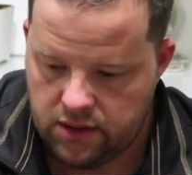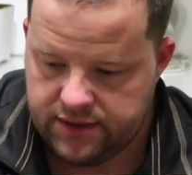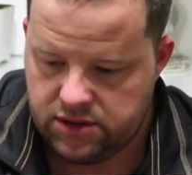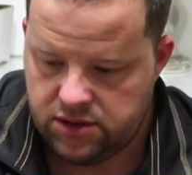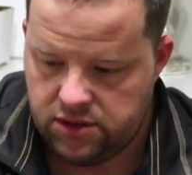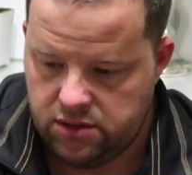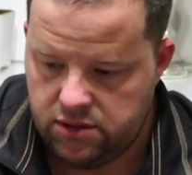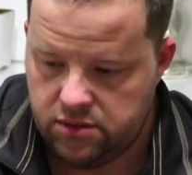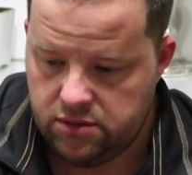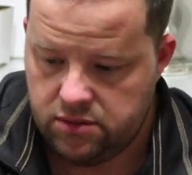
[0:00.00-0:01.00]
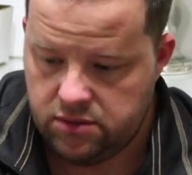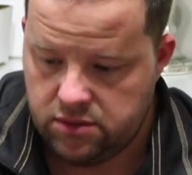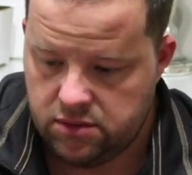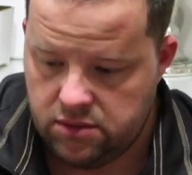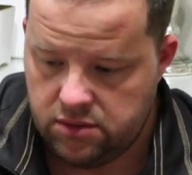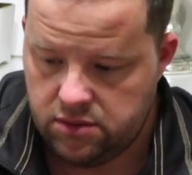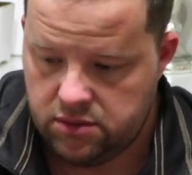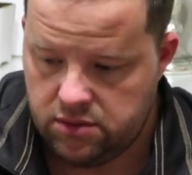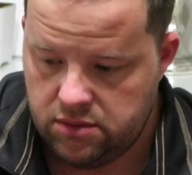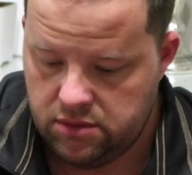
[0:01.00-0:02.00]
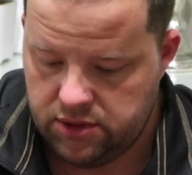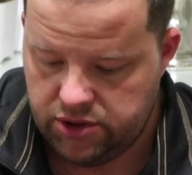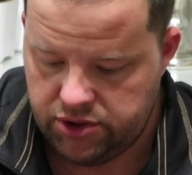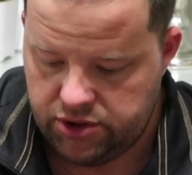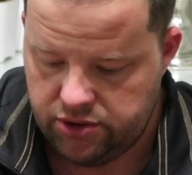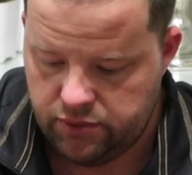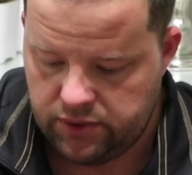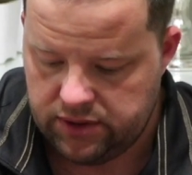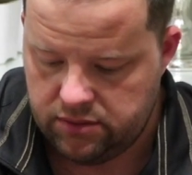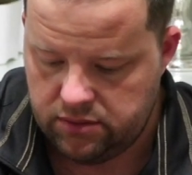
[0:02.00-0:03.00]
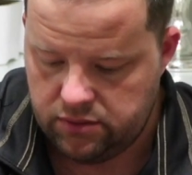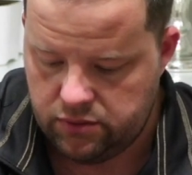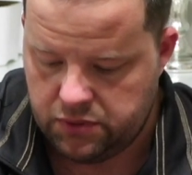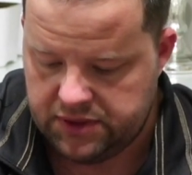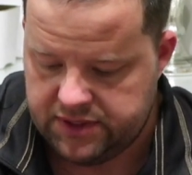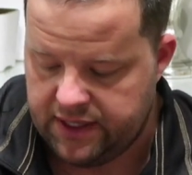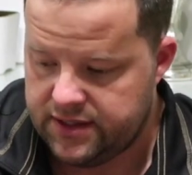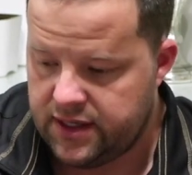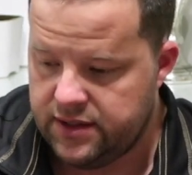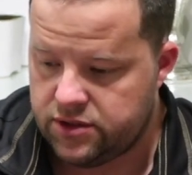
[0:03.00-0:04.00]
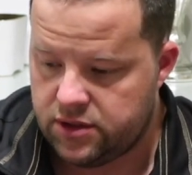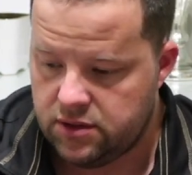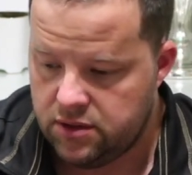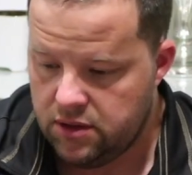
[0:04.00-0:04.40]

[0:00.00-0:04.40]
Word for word: Let's do, let's just do one, one sanitizer.